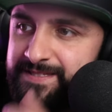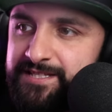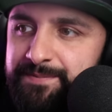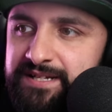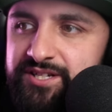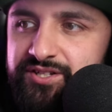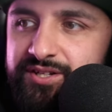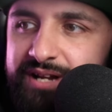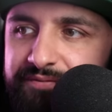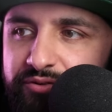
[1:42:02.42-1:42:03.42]
PlayStation don't
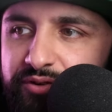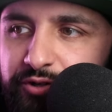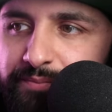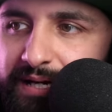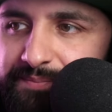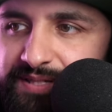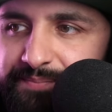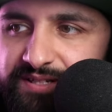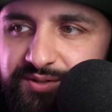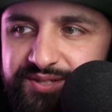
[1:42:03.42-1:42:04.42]
have a roadmap,
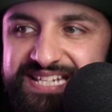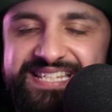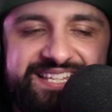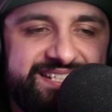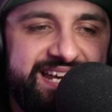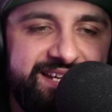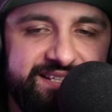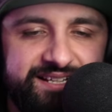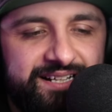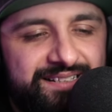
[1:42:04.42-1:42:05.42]
something sort. Assassin
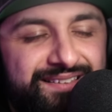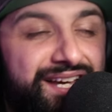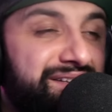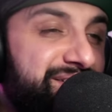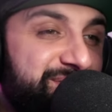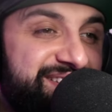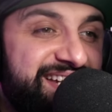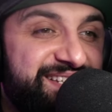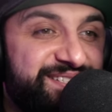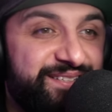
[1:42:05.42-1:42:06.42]
89. Thank you,
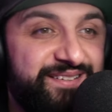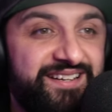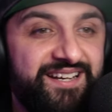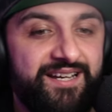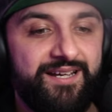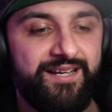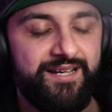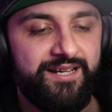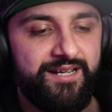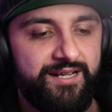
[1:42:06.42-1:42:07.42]
Assassin.
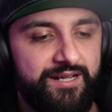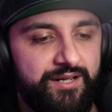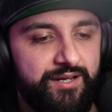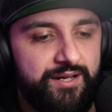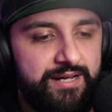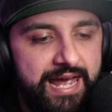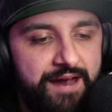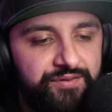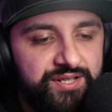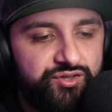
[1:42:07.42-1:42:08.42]

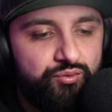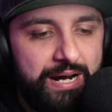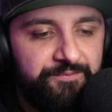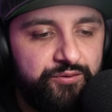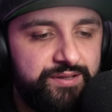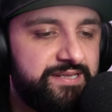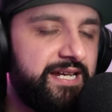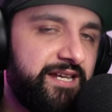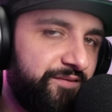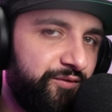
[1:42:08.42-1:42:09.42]
Everything is ripe for the
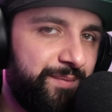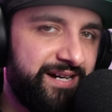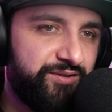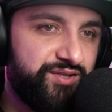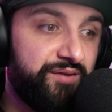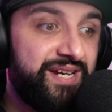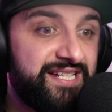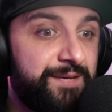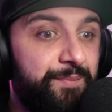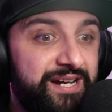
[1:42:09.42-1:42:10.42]
taking for Microsoft,
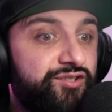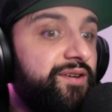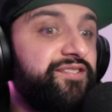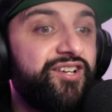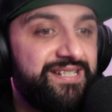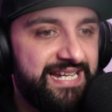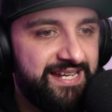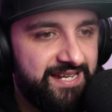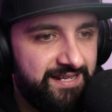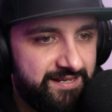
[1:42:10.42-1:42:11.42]
except Microsoft is not
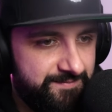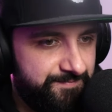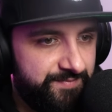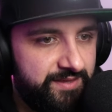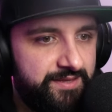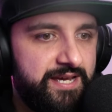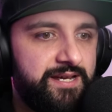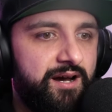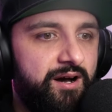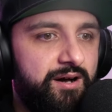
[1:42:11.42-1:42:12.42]
taking it. They
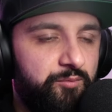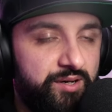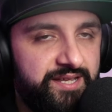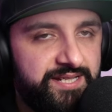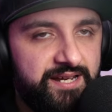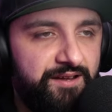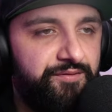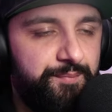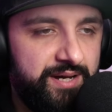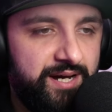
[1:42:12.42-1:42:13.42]
are, well, they're taking it
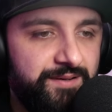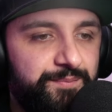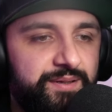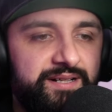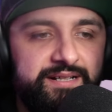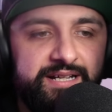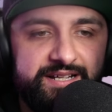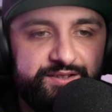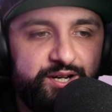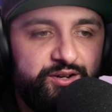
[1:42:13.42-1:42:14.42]
from behind, but
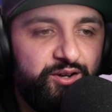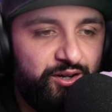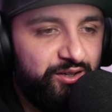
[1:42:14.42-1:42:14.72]
they're not